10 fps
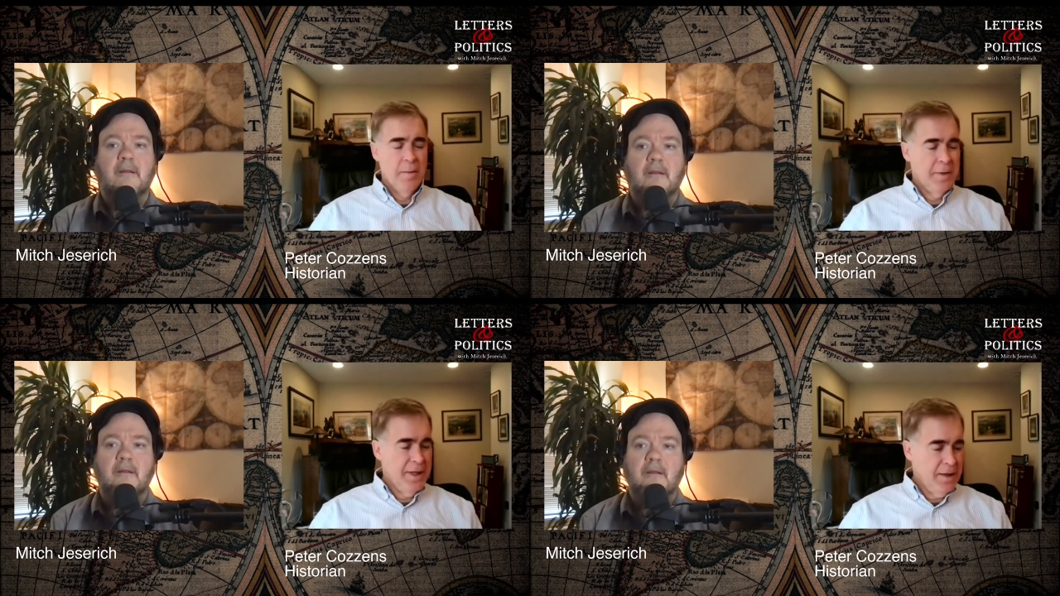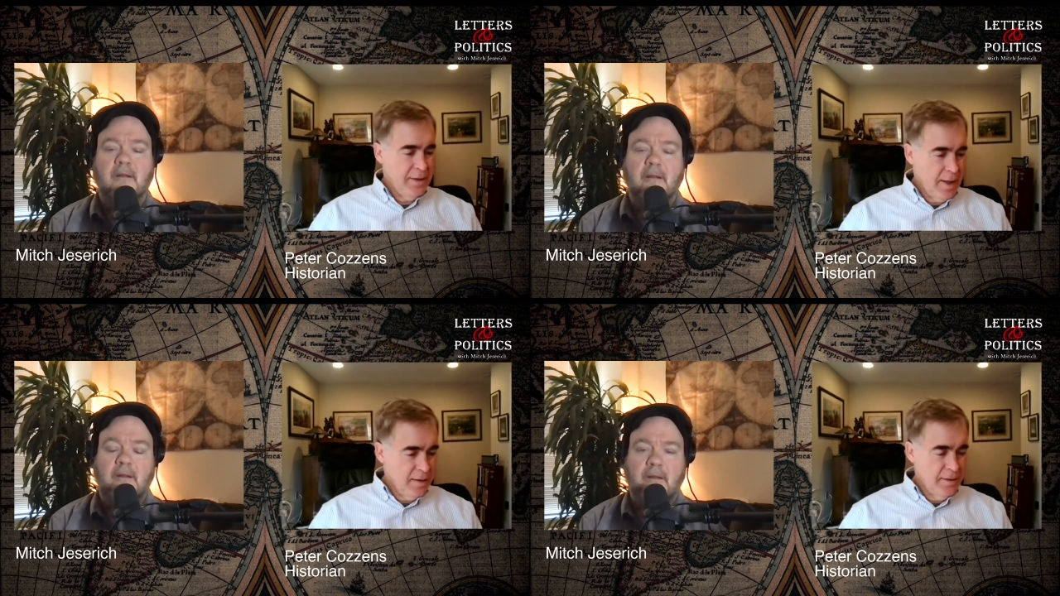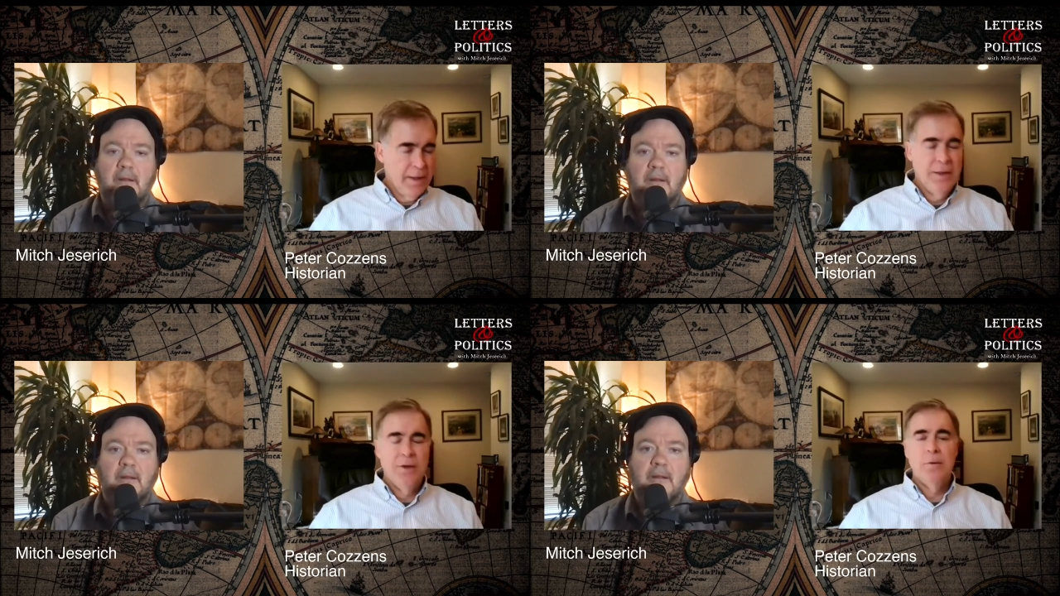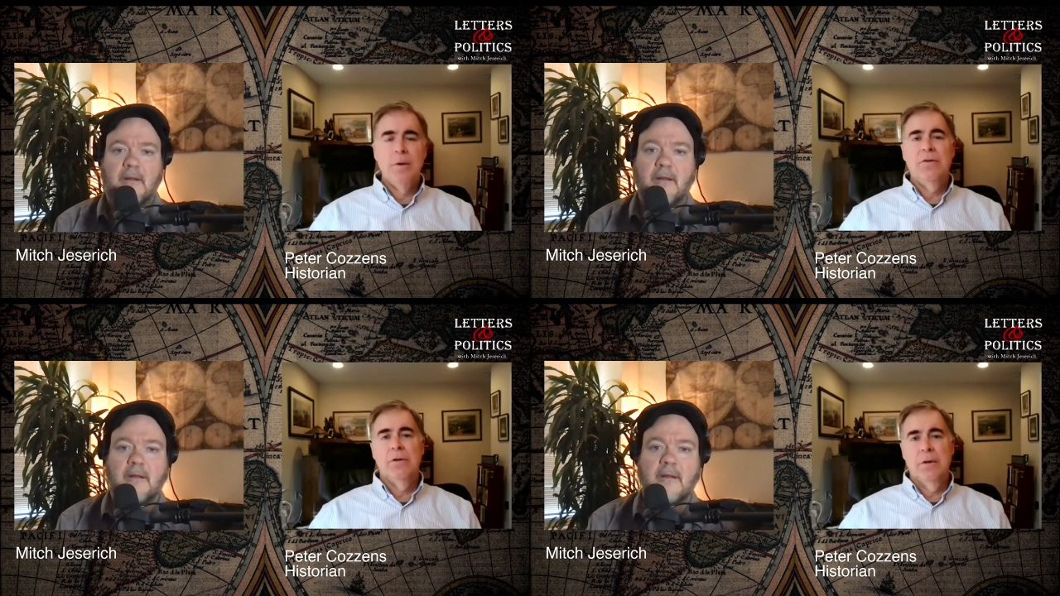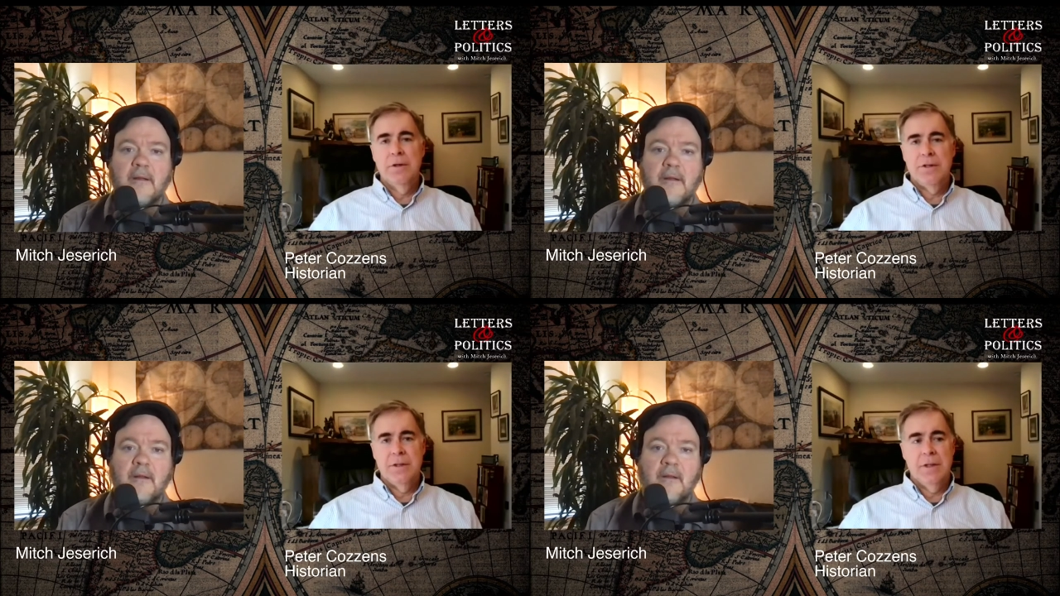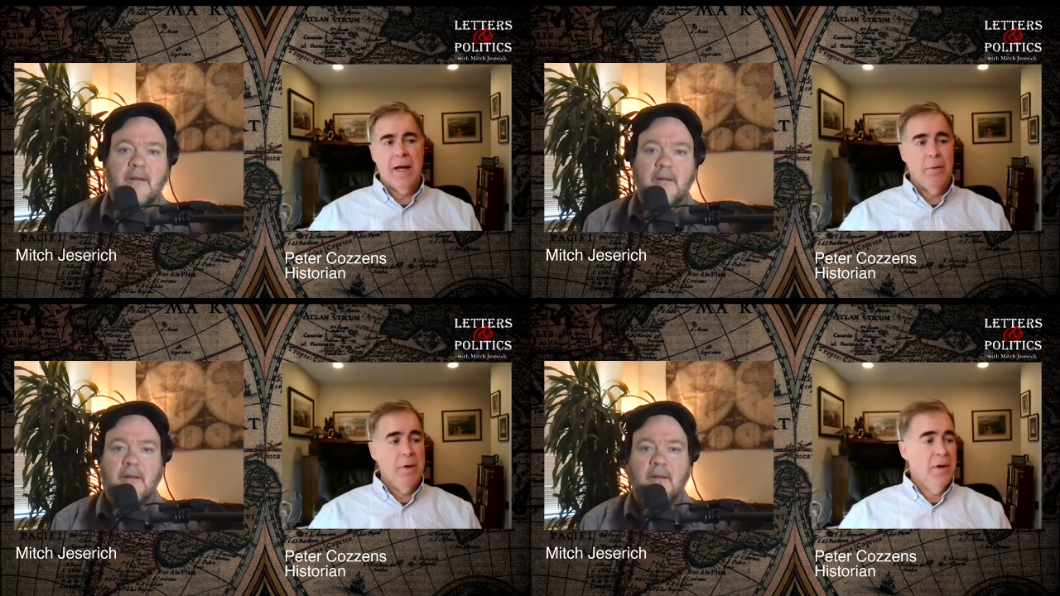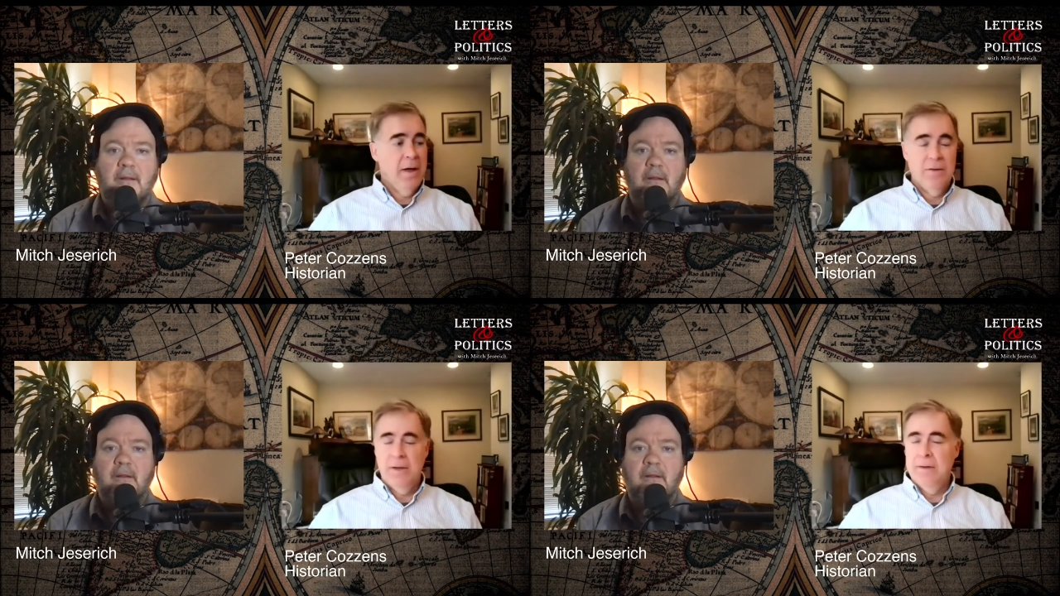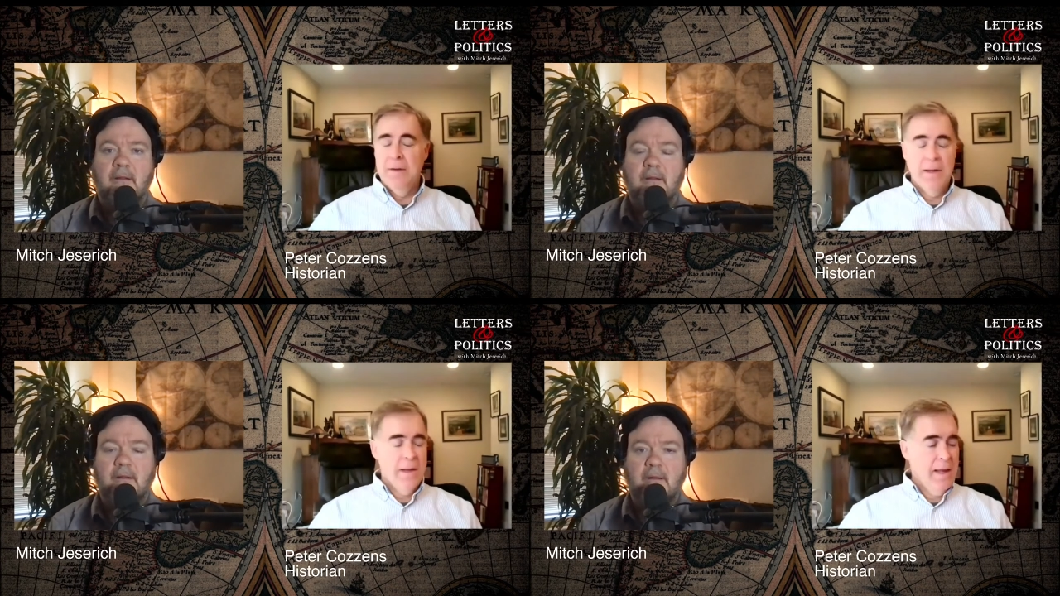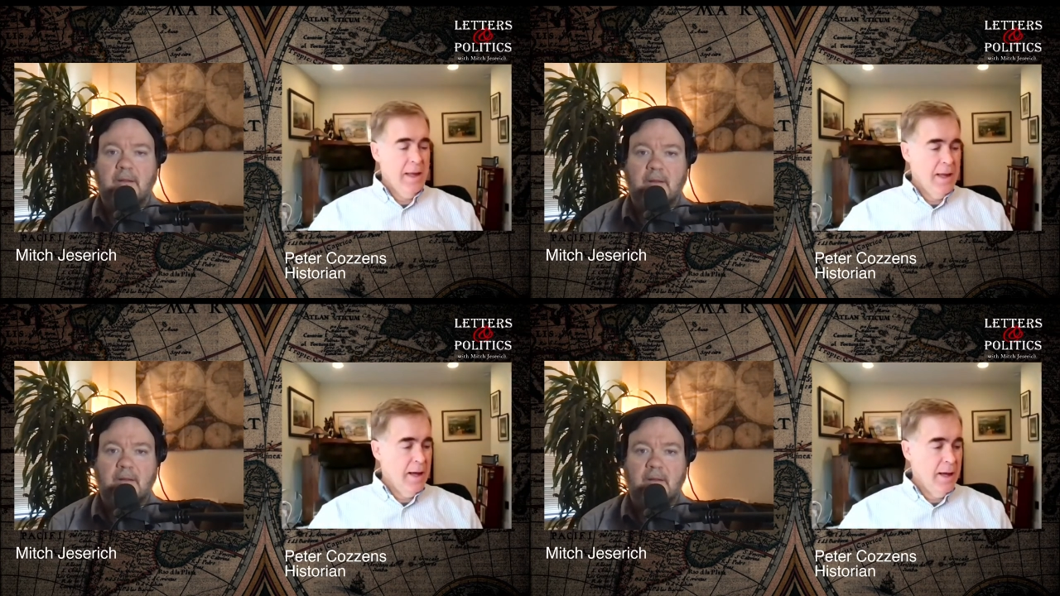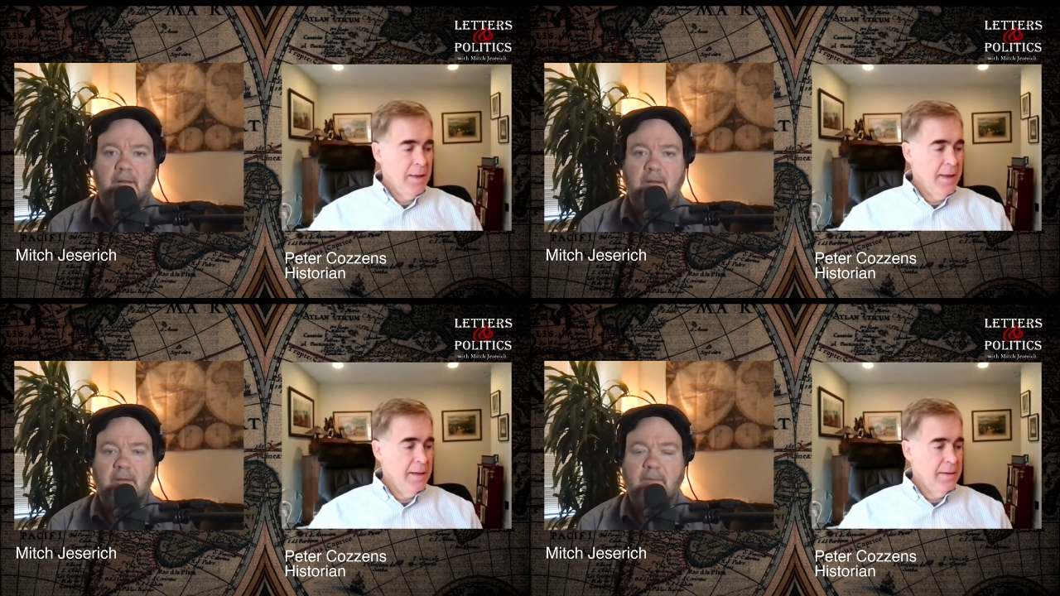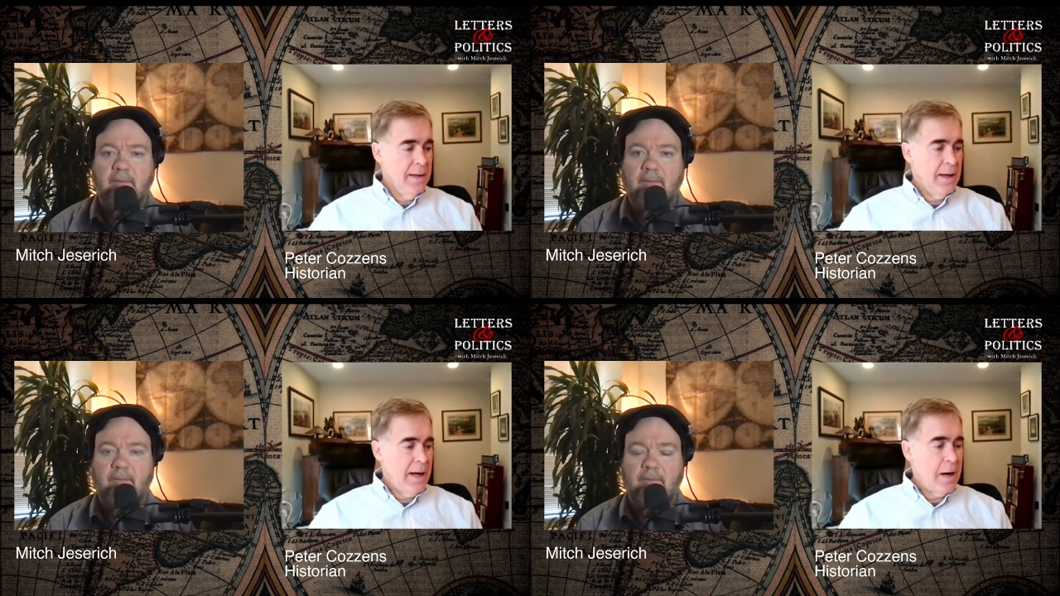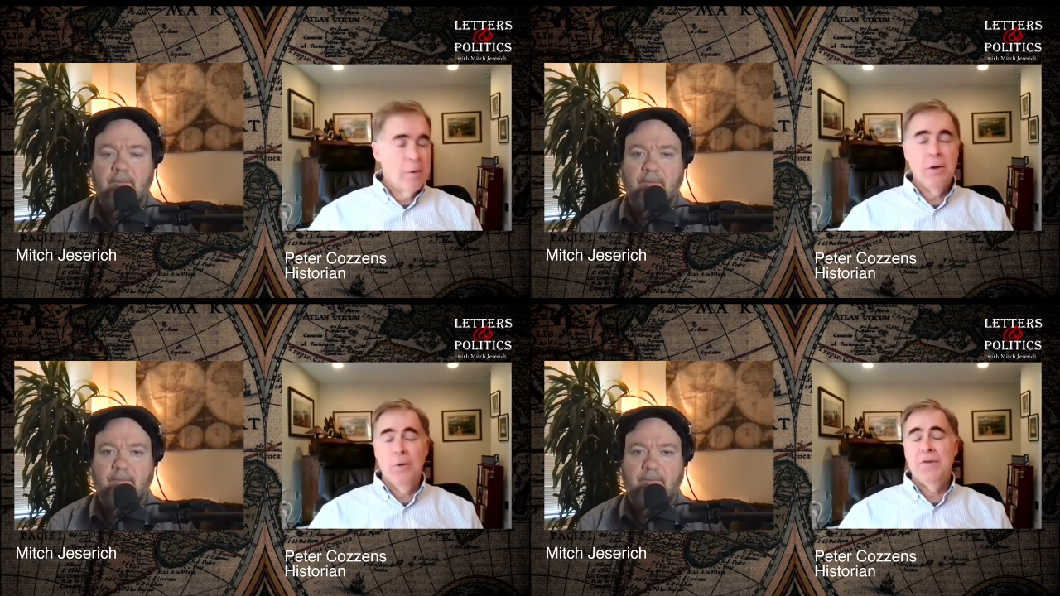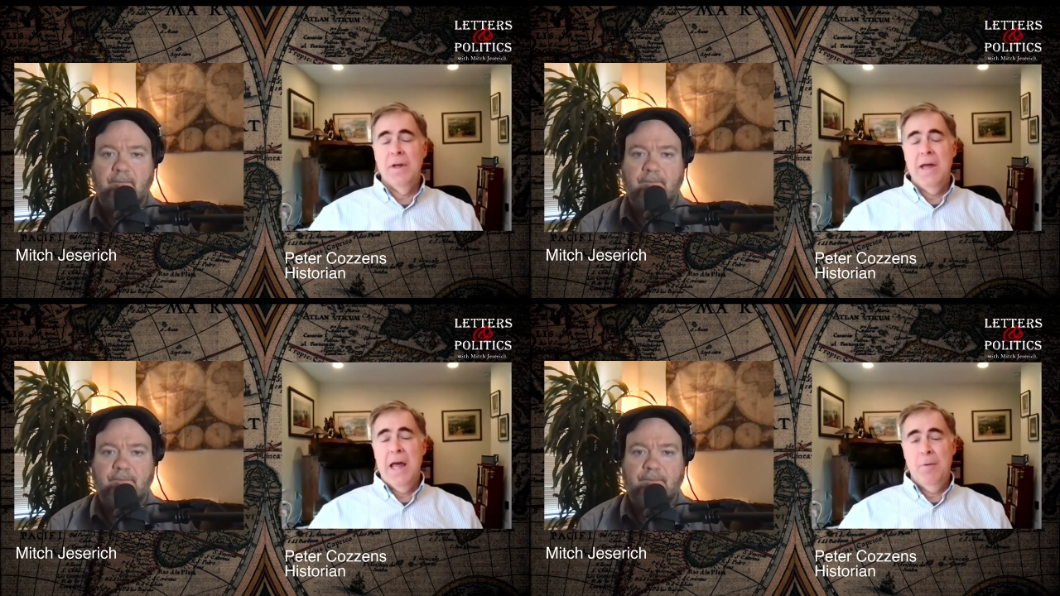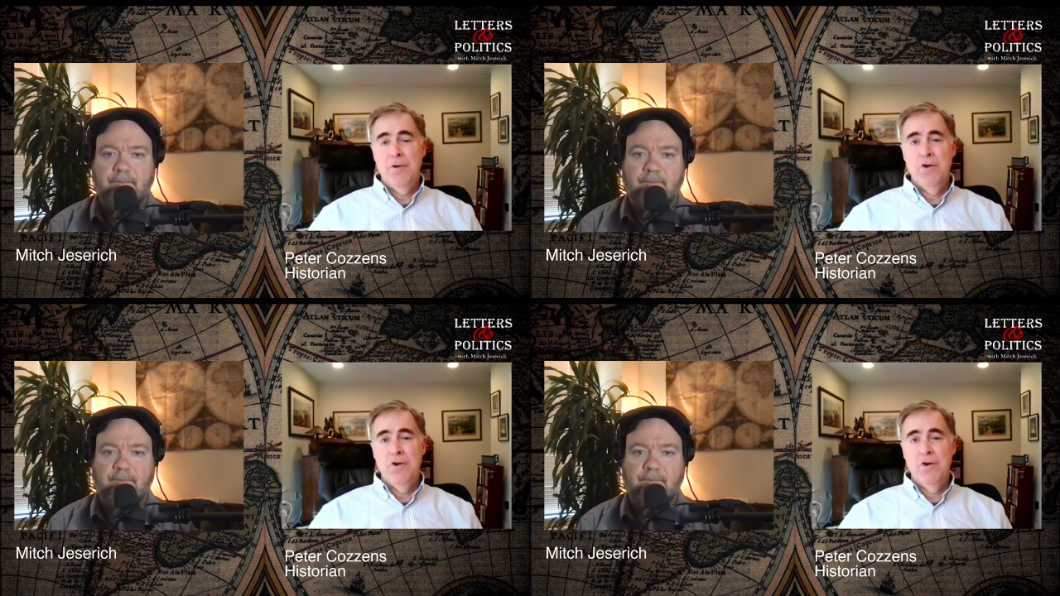Speaker 1: But as I as I did the research, I realized that uh, they how close they came on